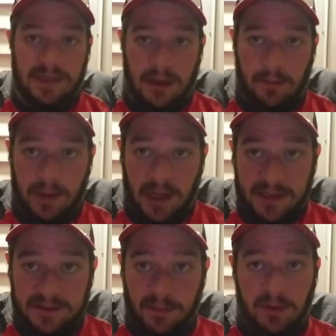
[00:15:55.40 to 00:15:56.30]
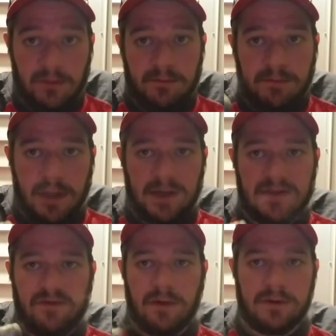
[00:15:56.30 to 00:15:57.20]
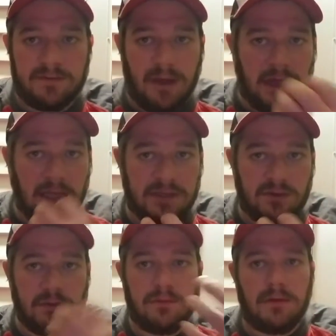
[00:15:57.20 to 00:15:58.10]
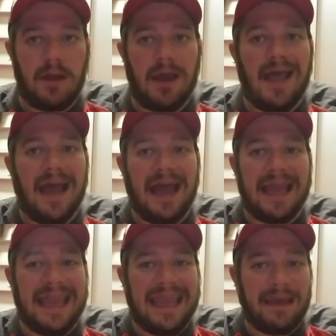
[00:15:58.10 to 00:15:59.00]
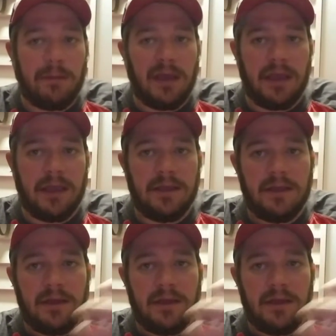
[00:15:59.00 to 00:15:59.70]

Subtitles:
saying I'm an expert, but as far as my nostril, I am a